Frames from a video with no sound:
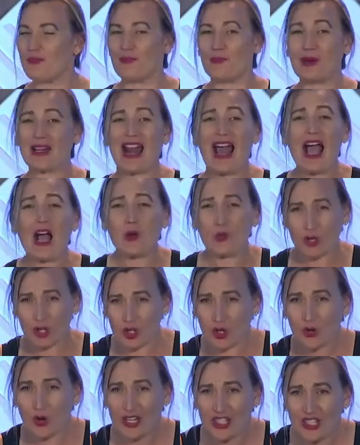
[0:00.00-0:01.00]
But how are
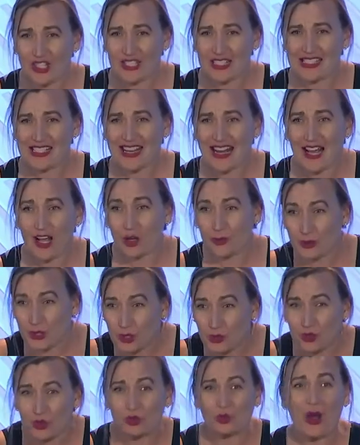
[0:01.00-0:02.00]
crunches gonna help
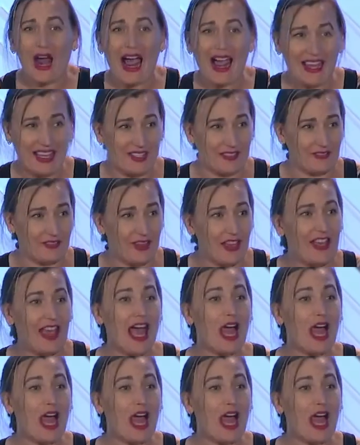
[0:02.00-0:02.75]
you drive?